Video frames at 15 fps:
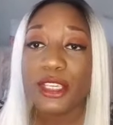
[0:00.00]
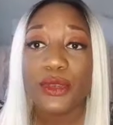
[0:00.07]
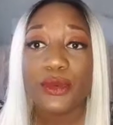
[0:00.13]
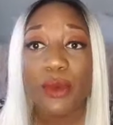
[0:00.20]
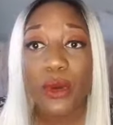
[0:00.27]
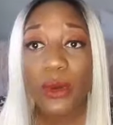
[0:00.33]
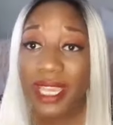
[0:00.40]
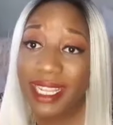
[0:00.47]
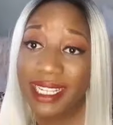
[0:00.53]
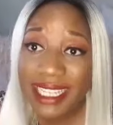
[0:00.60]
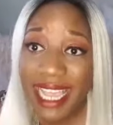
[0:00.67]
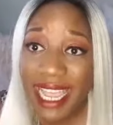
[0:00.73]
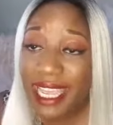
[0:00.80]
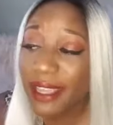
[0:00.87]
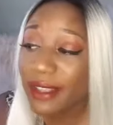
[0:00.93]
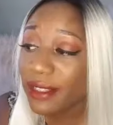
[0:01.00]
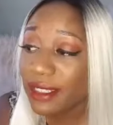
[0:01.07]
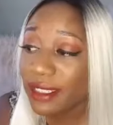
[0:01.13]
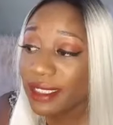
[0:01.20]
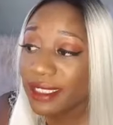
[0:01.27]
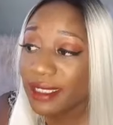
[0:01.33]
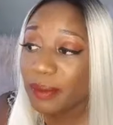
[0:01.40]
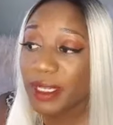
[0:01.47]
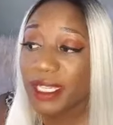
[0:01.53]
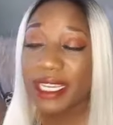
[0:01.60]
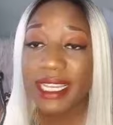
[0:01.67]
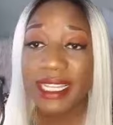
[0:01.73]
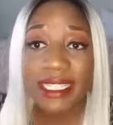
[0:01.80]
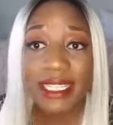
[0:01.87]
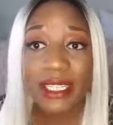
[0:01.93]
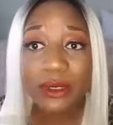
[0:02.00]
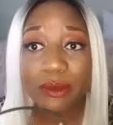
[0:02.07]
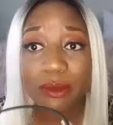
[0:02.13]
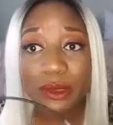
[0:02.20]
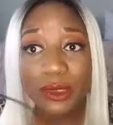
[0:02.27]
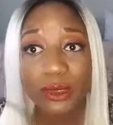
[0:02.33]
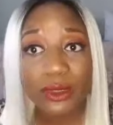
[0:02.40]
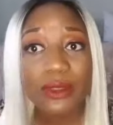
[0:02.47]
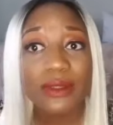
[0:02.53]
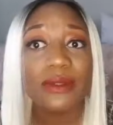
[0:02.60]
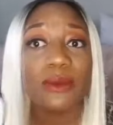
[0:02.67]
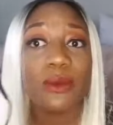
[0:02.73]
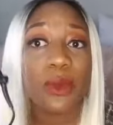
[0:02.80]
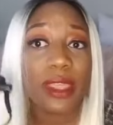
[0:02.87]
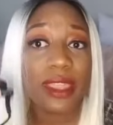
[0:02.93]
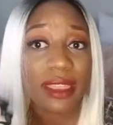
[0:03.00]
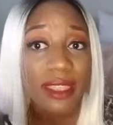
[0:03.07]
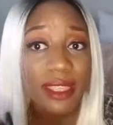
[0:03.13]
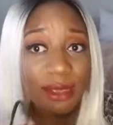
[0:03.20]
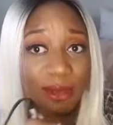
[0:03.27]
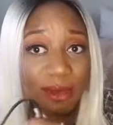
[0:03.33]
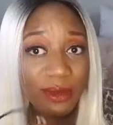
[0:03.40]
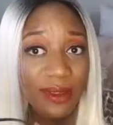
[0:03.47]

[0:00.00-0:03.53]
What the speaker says: you won't get tangled because it'll move with you.